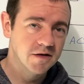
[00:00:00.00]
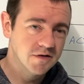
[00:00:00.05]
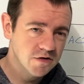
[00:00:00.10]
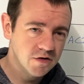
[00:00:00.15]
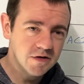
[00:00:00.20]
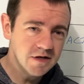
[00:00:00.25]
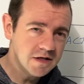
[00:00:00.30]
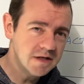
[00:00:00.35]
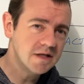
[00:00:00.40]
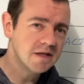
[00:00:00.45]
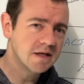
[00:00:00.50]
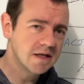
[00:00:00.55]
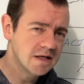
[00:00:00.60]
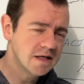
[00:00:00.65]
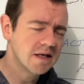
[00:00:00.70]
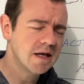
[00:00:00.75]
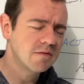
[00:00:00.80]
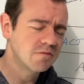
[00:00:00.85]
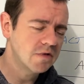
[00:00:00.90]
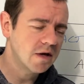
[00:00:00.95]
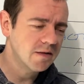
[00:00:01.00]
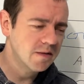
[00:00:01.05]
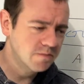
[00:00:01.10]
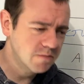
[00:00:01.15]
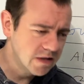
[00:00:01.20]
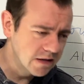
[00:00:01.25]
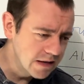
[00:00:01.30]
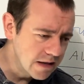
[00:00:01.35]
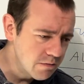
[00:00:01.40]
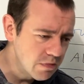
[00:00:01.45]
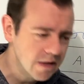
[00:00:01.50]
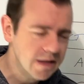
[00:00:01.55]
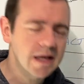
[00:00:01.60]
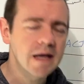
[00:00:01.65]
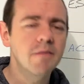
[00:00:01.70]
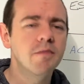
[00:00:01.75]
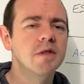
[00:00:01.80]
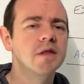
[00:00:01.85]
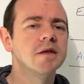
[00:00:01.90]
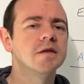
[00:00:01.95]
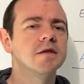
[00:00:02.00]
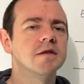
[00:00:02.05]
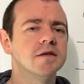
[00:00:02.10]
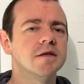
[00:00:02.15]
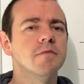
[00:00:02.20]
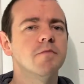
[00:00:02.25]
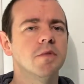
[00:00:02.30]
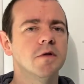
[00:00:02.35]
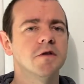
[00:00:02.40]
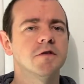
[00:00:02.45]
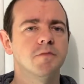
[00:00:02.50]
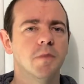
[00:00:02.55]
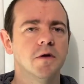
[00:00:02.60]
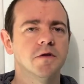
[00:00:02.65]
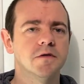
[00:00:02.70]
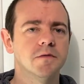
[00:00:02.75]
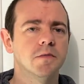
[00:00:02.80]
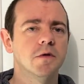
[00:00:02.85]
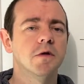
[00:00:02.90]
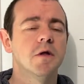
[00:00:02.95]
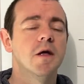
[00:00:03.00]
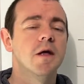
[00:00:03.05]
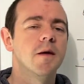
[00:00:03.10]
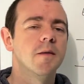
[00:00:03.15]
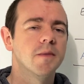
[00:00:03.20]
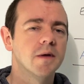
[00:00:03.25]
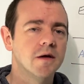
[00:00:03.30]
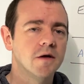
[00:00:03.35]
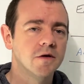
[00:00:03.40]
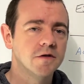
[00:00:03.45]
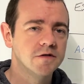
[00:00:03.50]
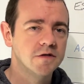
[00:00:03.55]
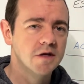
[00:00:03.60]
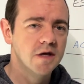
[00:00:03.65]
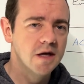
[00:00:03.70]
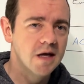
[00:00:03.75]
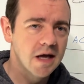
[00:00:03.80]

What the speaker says: So this is I'm deliberately keeping this as simple as possible because